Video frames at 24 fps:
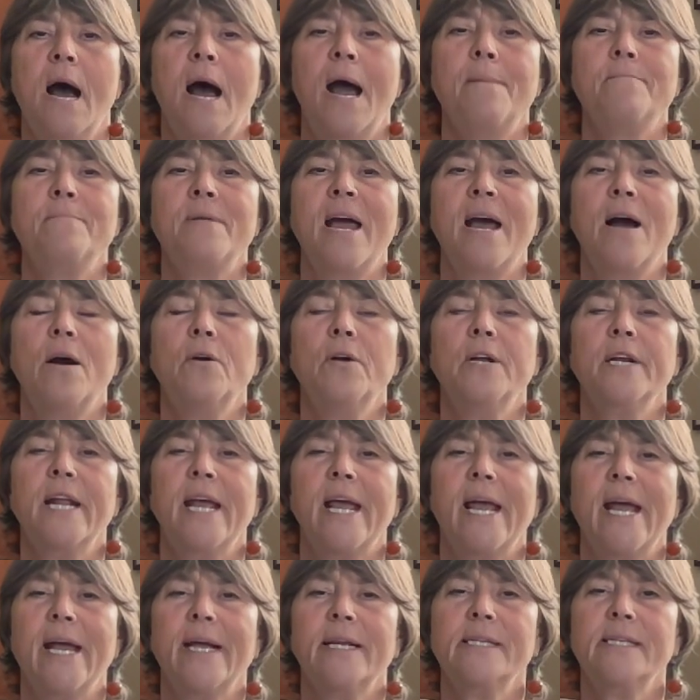I'm now going
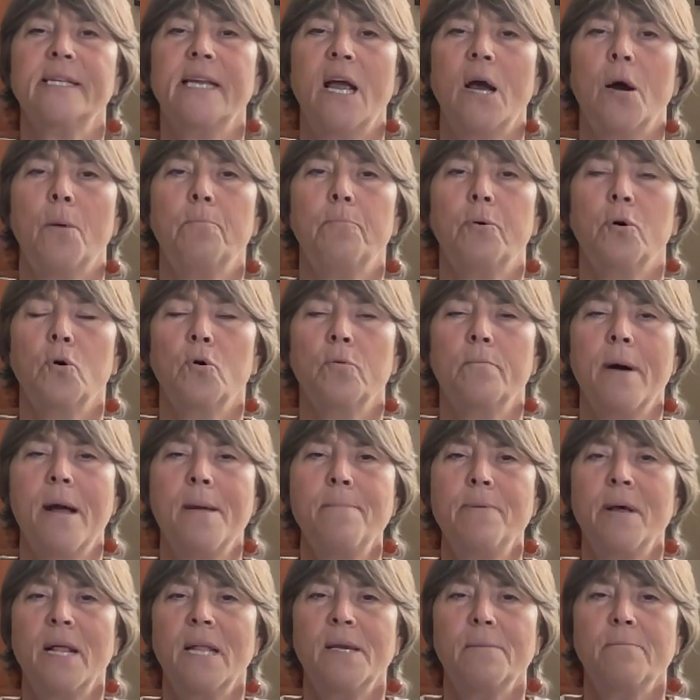to exhale, pull my
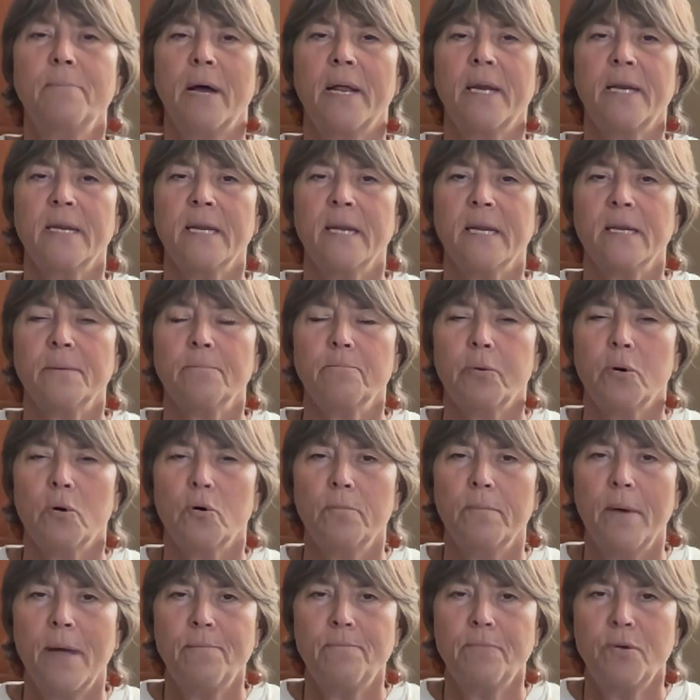belly button in,
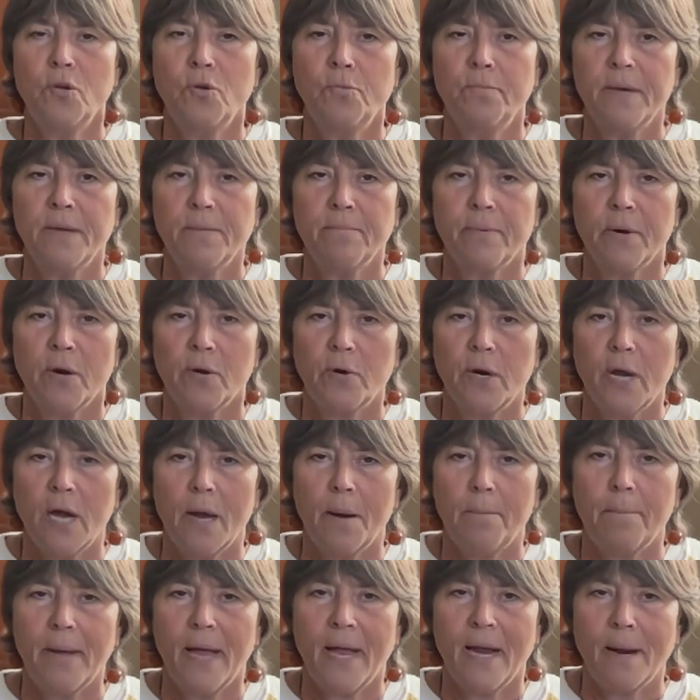pull my pubic bone
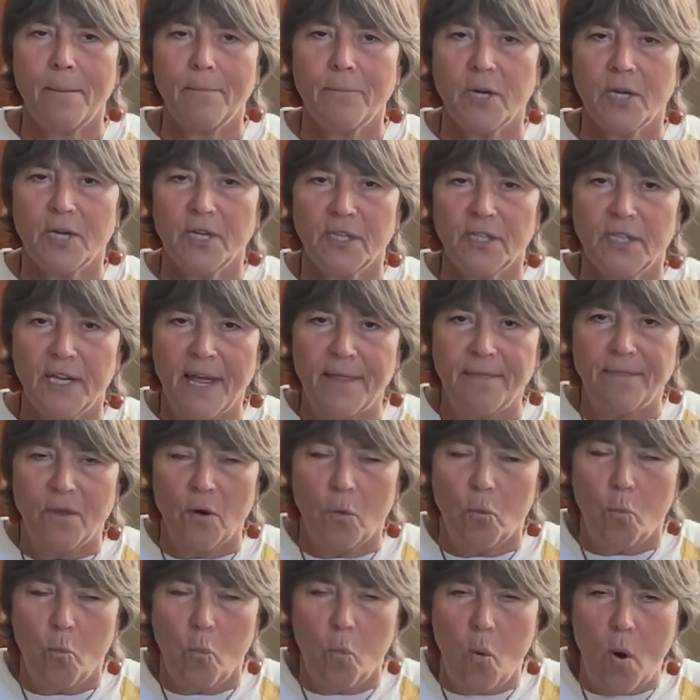up, and I'm going to let
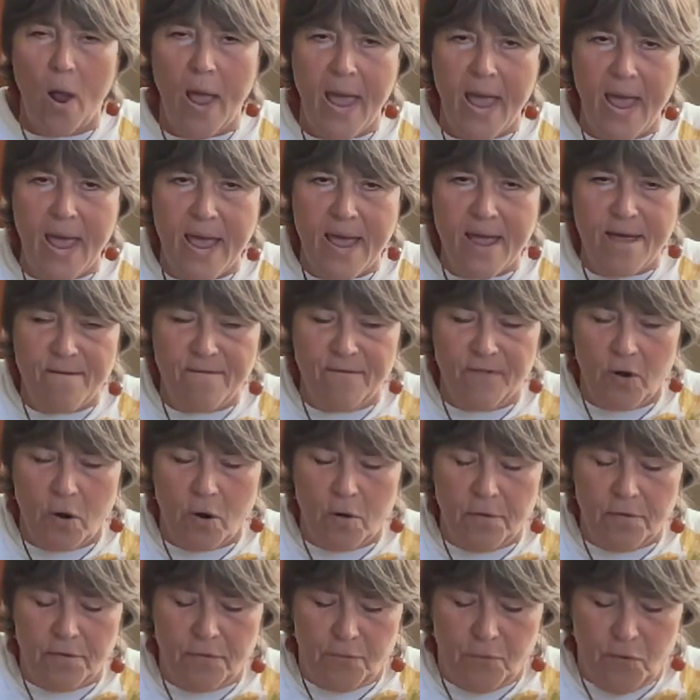the wave
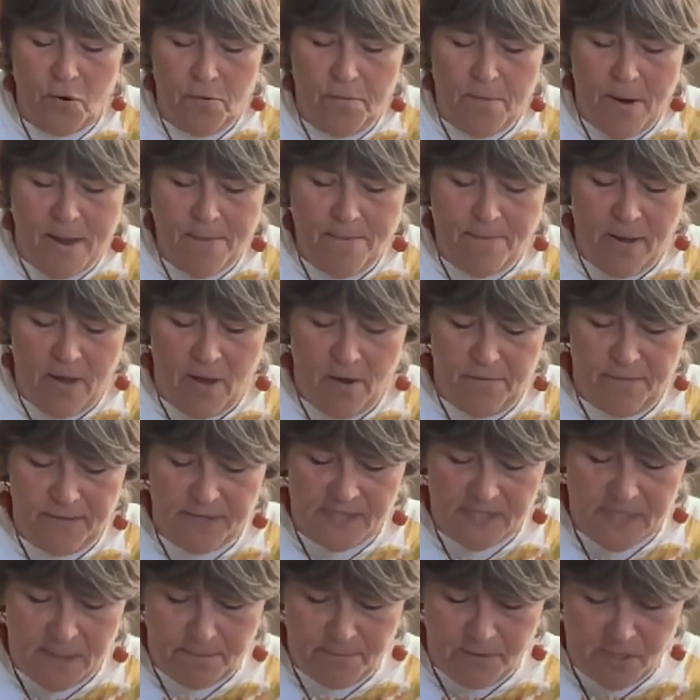go through my
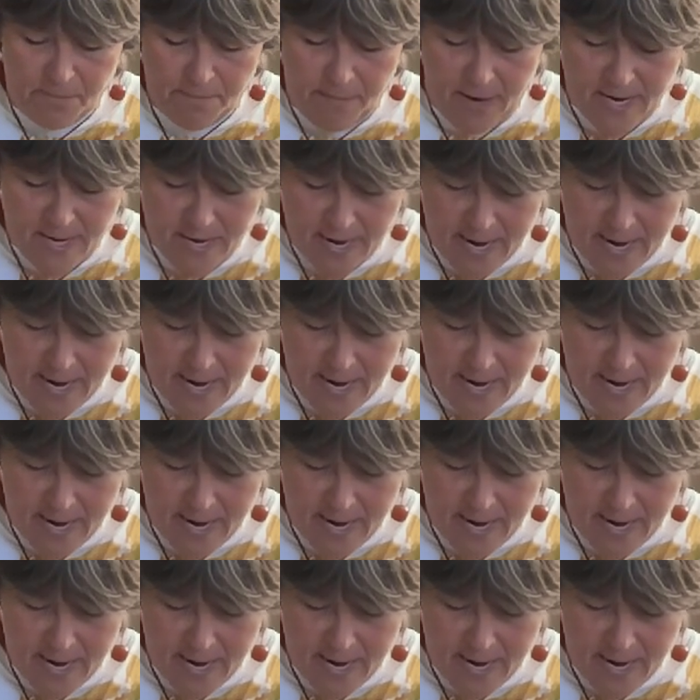pelvis up to my